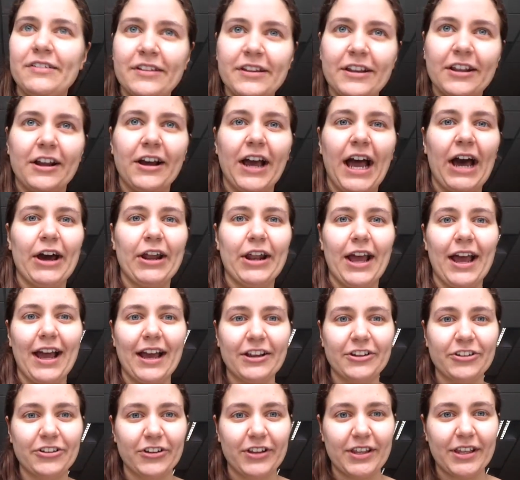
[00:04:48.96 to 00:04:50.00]
you know, how to
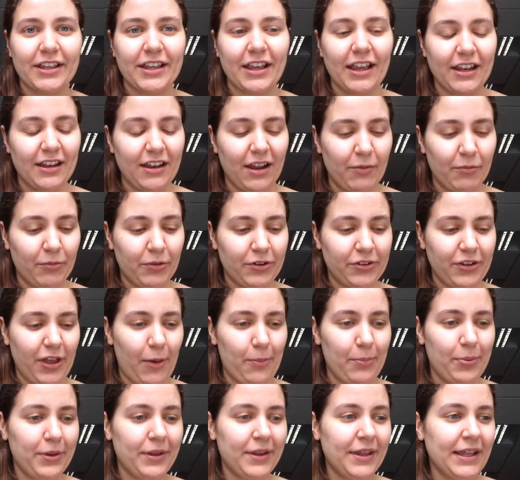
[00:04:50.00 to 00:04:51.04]
actually get numbers
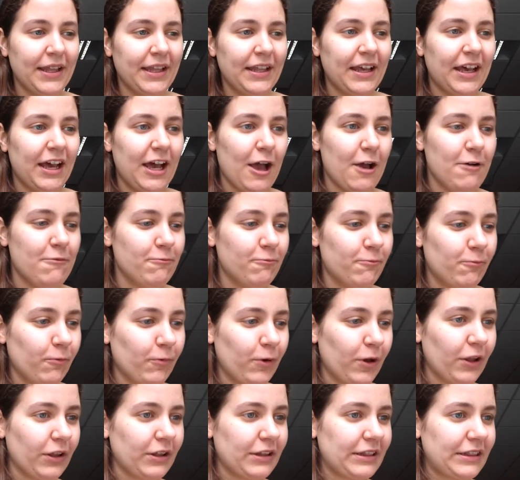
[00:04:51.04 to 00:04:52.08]
up um,
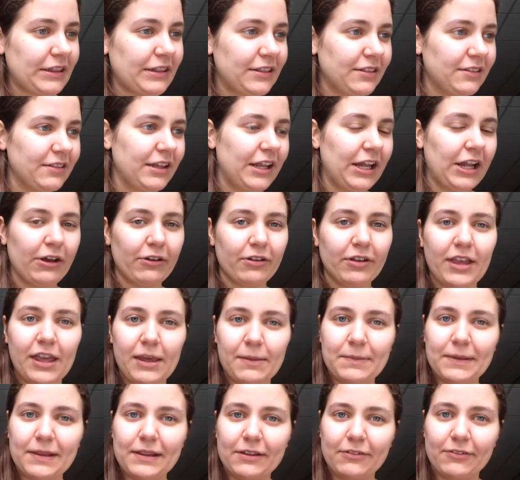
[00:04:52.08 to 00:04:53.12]
while, you know,
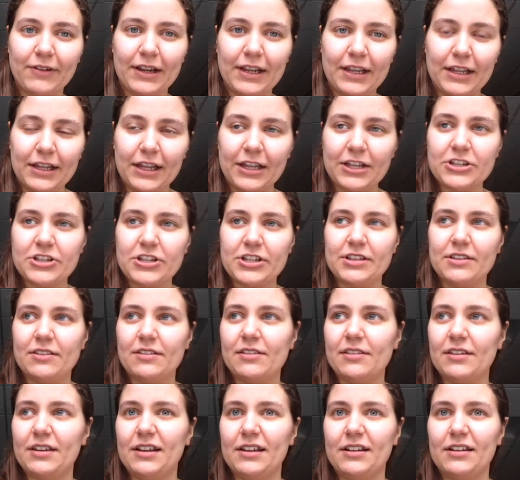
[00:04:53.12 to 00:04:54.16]
keeping the
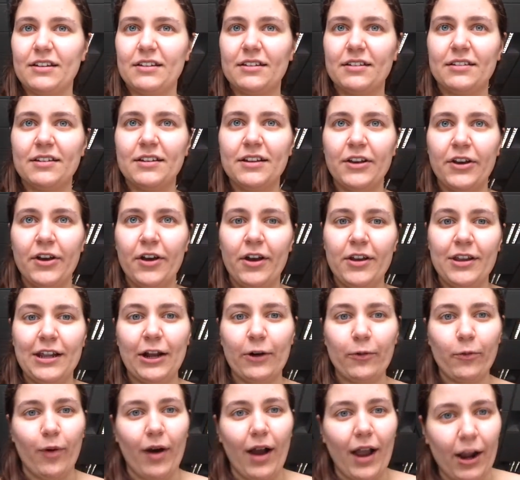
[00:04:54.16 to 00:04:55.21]
regulations and, you
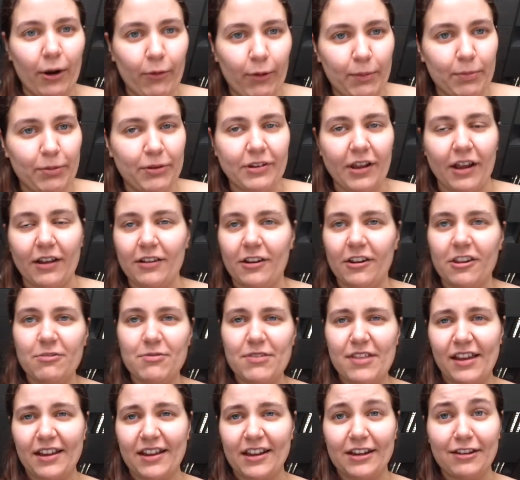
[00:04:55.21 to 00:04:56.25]
know, why are we protecting them
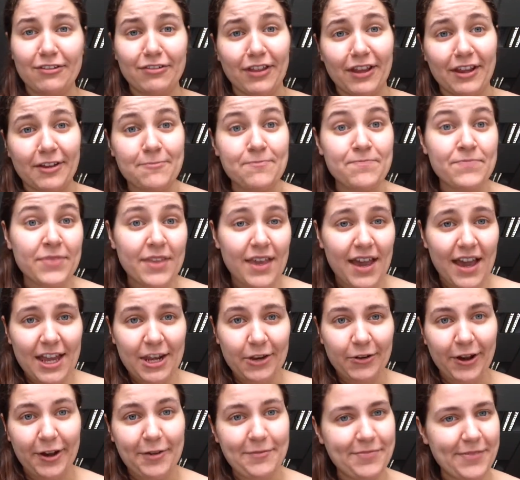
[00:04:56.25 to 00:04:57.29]
and that kind of thing.
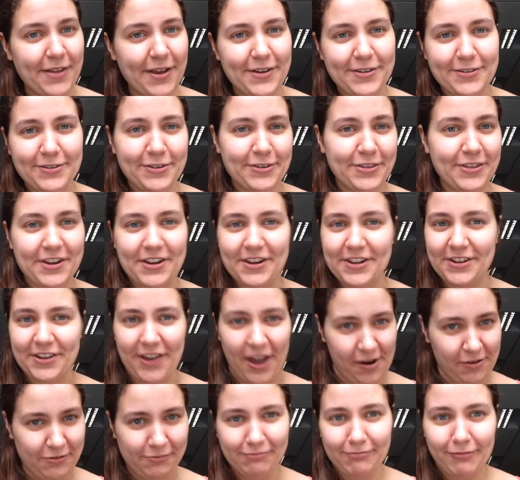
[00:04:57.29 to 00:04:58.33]
Anyway, so there you
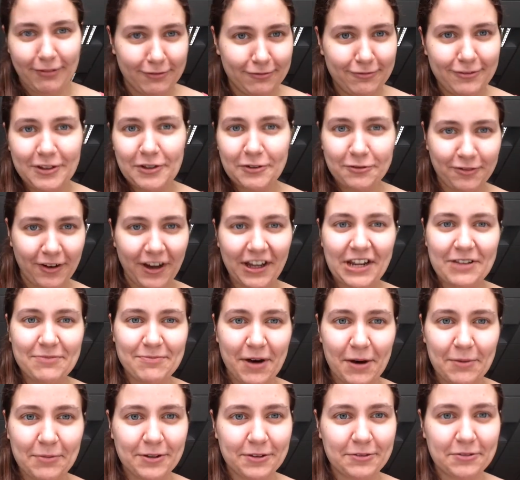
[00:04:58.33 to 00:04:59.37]
go. A few funny
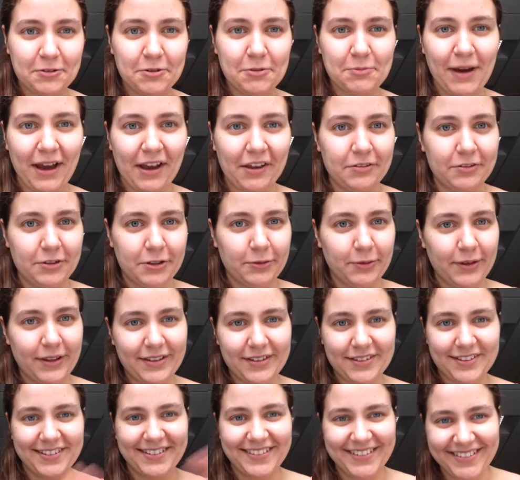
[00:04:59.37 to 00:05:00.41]
moments from the past few
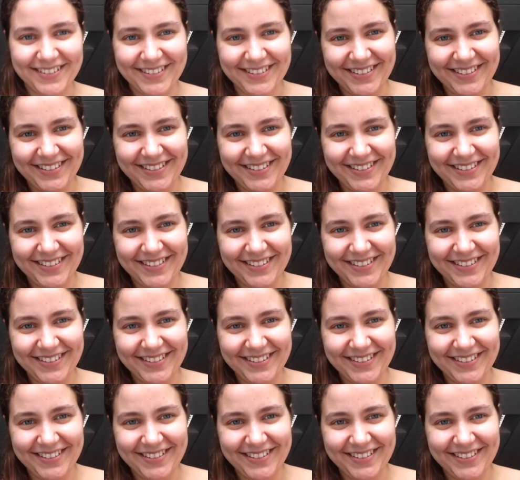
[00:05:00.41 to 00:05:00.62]
weeks.